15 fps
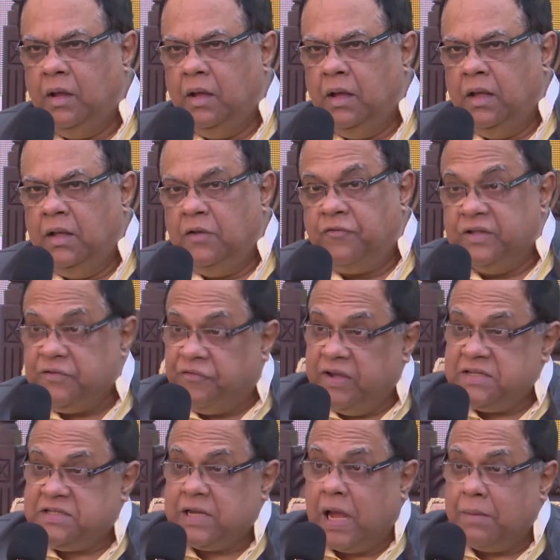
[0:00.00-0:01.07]
For the
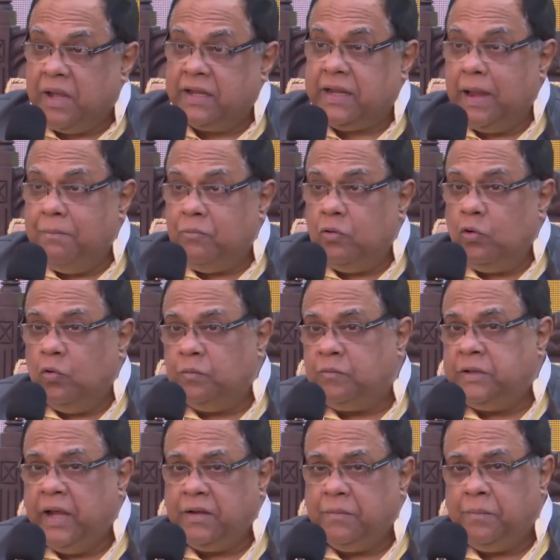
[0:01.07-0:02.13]
first time I came to know
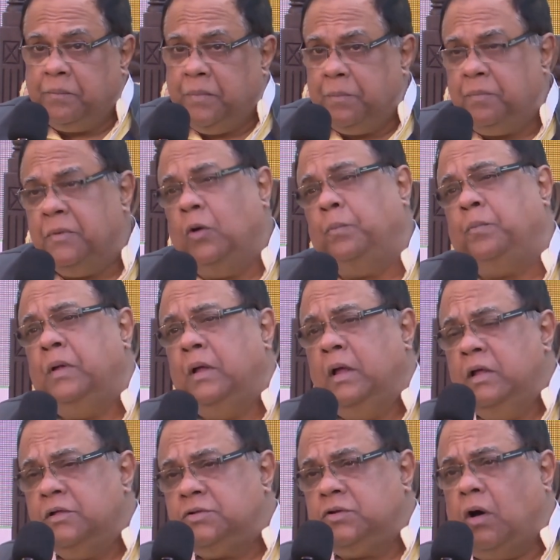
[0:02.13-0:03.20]

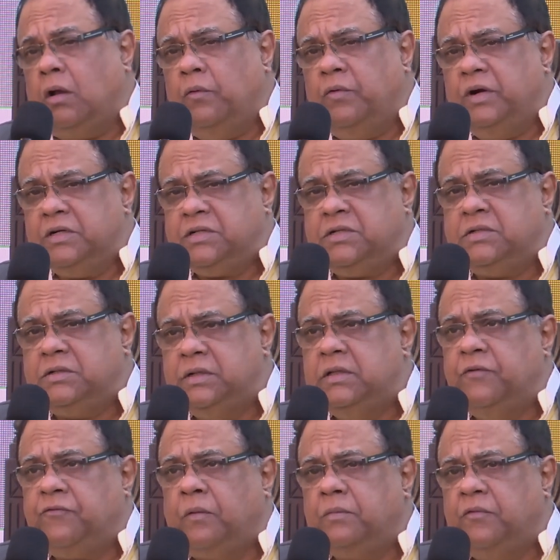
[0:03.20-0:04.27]
stalwarts
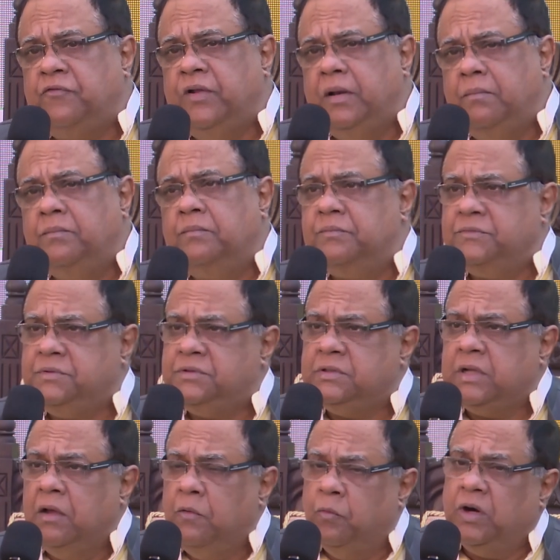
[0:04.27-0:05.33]
from the film,
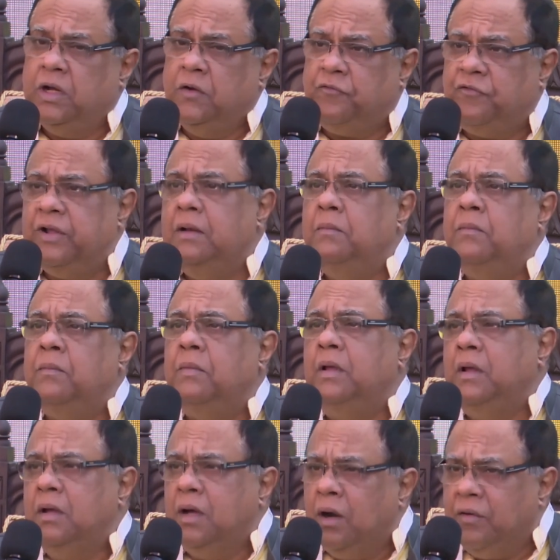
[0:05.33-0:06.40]
world film
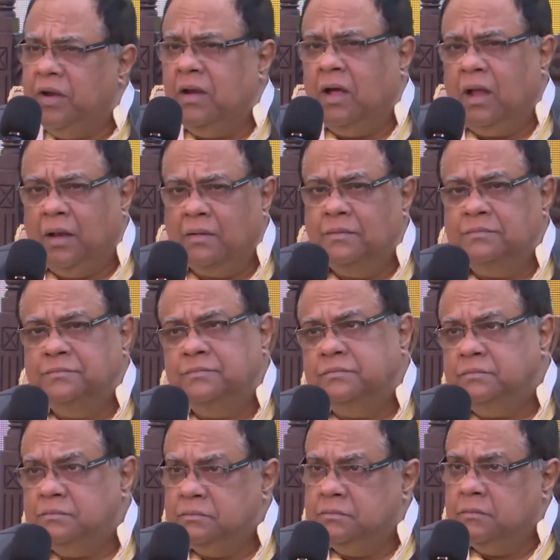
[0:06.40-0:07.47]
arena.
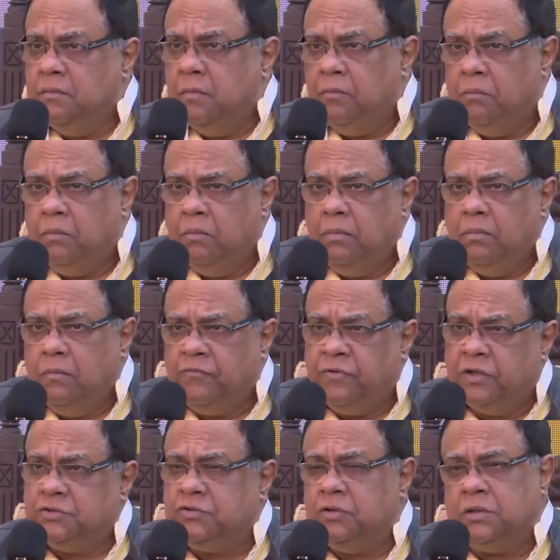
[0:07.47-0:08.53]

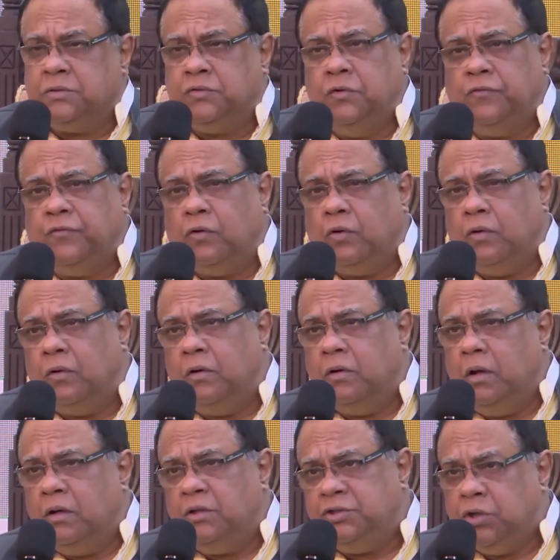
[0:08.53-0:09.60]
François Truffaut,
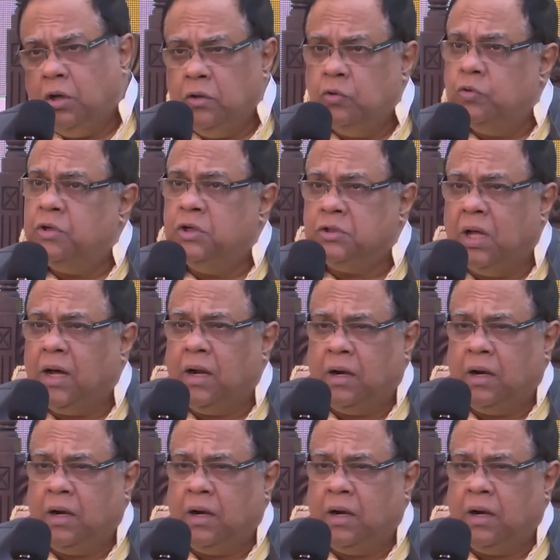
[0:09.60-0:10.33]
Jean-Luc Godard,